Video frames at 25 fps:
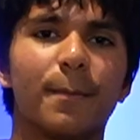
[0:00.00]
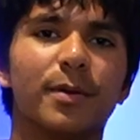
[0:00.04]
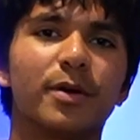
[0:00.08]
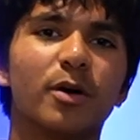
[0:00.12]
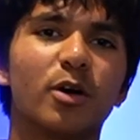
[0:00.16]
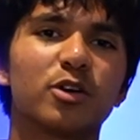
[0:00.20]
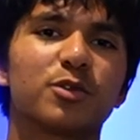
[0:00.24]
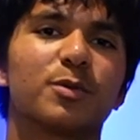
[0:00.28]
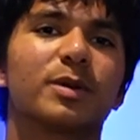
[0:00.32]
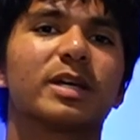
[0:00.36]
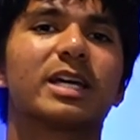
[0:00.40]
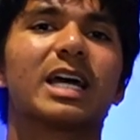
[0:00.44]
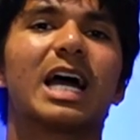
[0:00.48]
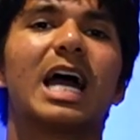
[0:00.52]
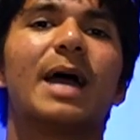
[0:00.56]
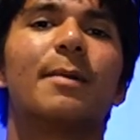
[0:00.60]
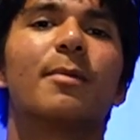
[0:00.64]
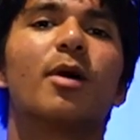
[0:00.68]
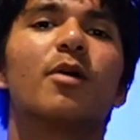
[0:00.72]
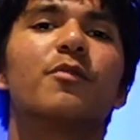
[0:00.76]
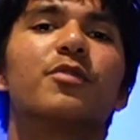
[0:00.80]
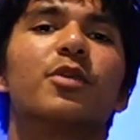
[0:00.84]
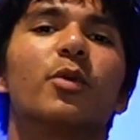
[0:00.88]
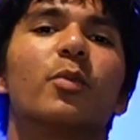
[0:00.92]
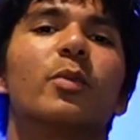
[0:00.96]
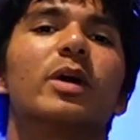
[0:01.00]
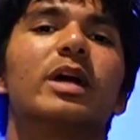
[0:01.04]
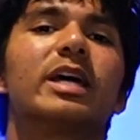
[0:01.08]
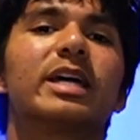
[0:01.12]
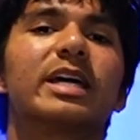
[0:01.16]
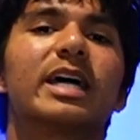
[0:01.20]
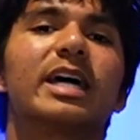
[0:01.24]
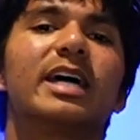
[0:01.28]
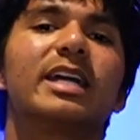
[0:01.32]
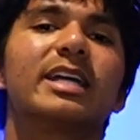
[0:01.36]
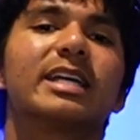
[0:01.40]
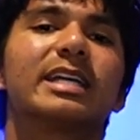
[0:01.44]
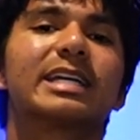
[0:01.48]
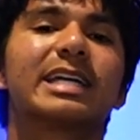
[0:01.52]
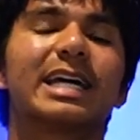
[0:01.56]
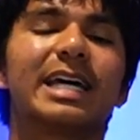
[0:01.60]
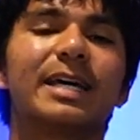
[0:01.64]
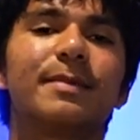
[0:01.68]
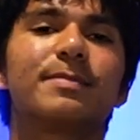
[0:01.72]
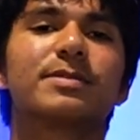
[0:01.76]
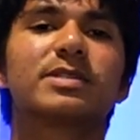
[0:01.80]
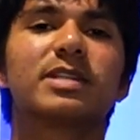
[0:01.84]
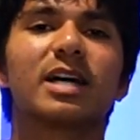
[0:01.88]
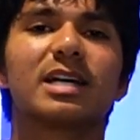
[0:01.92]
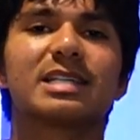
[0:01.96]
Our penultimate game of the weekend
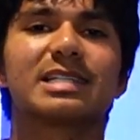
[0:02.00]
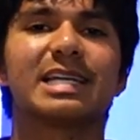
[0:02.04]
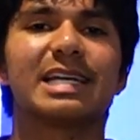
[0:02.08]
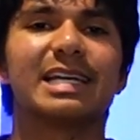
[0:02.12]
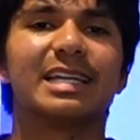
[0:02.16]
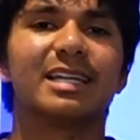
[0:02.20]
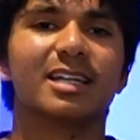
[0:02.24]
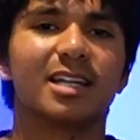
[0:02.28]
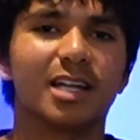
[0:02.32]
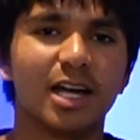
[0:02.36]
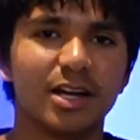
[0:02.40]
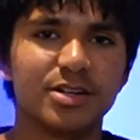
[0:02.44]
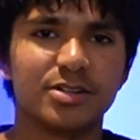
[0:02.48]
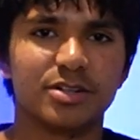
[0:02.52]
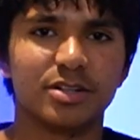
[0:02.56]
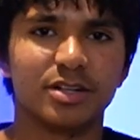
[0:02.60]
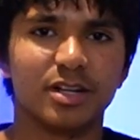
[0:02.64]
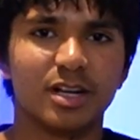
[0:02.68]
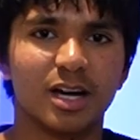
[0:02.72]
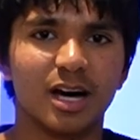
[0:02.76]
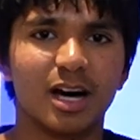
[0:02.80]
keeps us in London.